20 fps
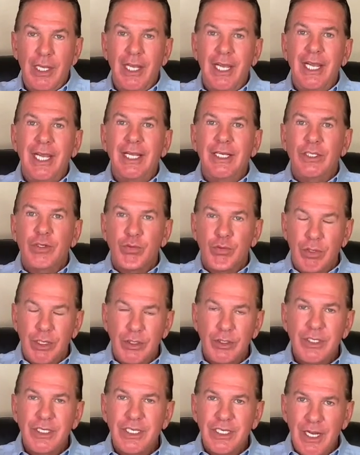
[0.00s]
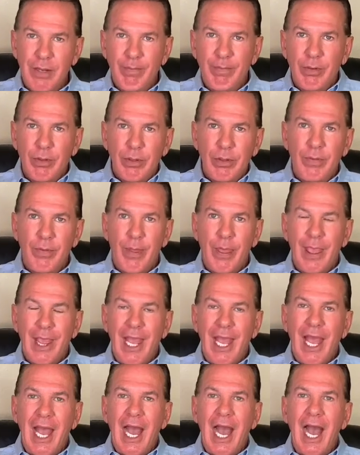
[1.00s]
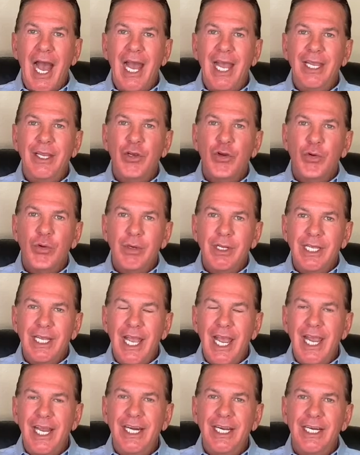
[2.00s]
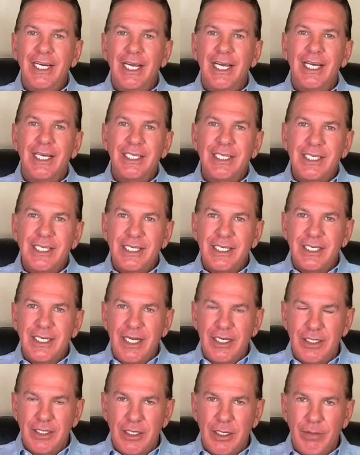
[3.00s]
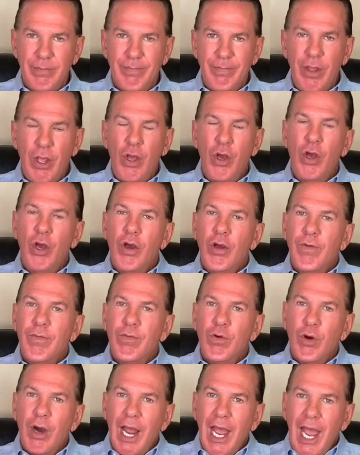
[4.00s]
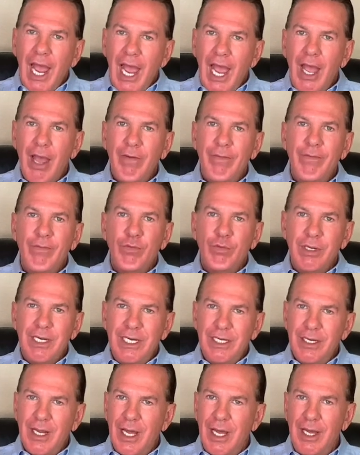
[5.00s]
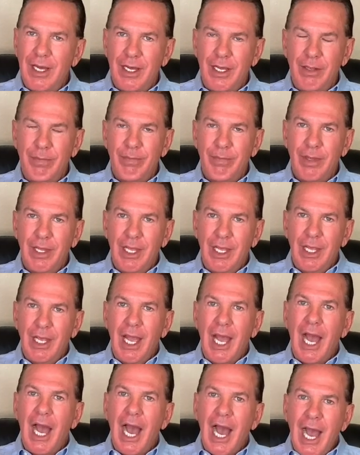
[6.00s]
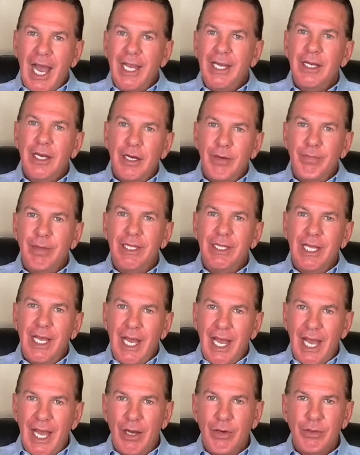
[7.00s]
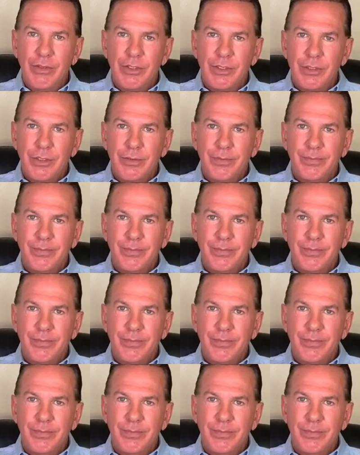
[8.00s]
It's real simple. I created a system for every time I come in the house